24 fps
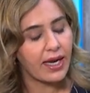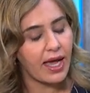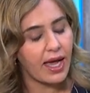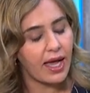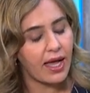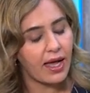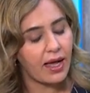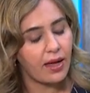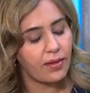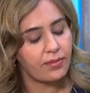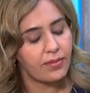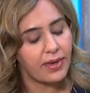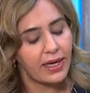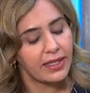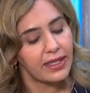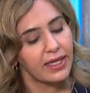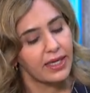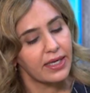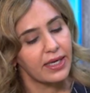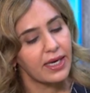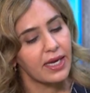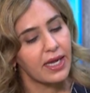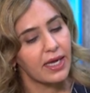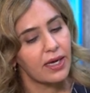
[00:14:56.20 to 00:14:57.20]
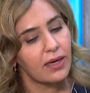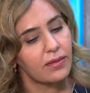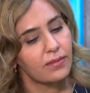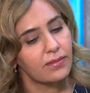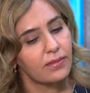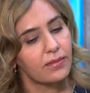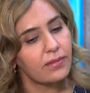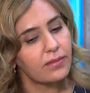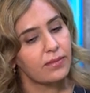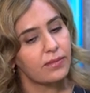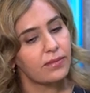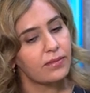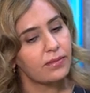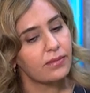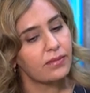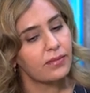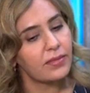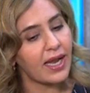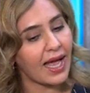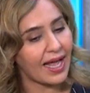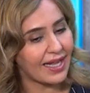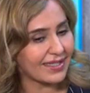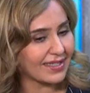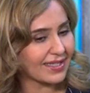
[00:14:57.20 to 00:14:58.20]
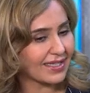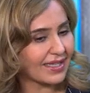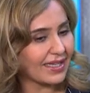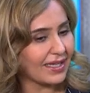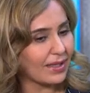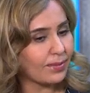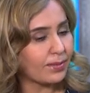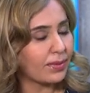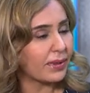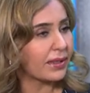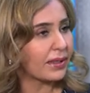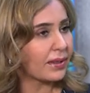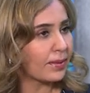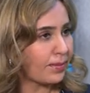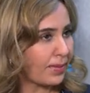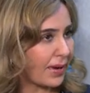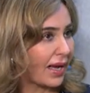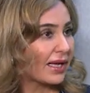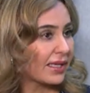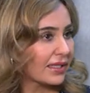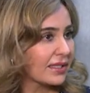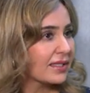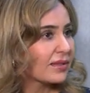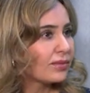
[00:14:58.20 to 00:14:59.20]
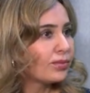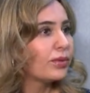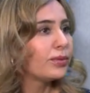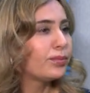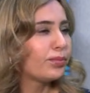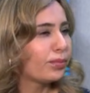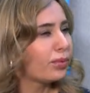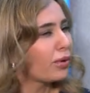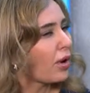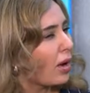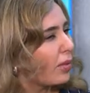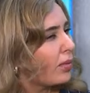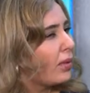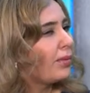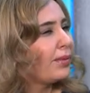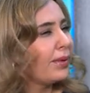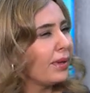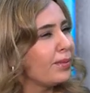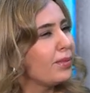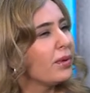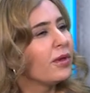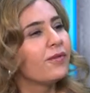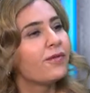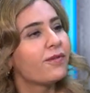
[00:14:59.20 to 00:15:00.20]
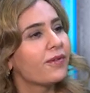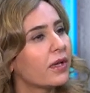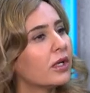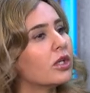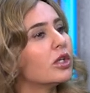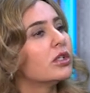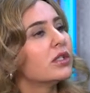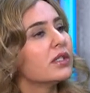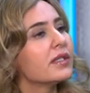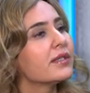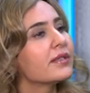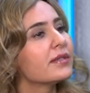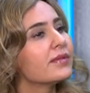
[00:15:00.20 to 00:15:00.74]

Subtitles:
and then lastly, but the best would probably be fillers.